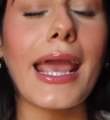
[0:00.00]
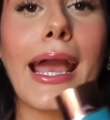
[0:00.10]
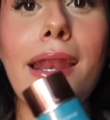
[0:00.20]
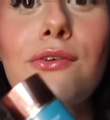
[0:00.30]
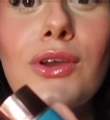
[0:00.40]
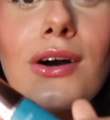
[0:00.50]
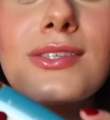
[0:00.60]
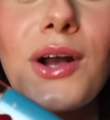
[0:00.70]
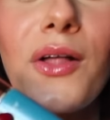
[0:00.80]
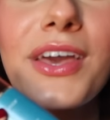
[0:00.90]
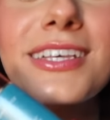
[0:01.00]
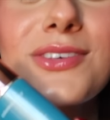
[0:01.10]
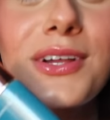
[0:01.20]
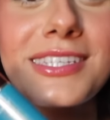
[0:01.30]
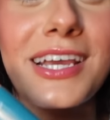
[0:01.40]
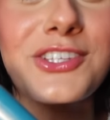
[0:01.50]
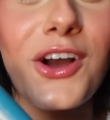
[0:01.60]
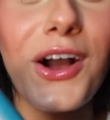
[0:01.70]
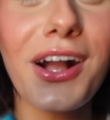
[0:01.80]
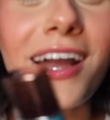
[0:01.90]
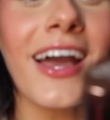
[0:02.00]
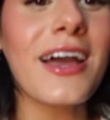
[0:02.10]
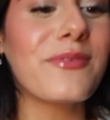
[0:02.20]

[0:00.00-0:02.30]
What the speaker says: And if y'all saw this on TikTok,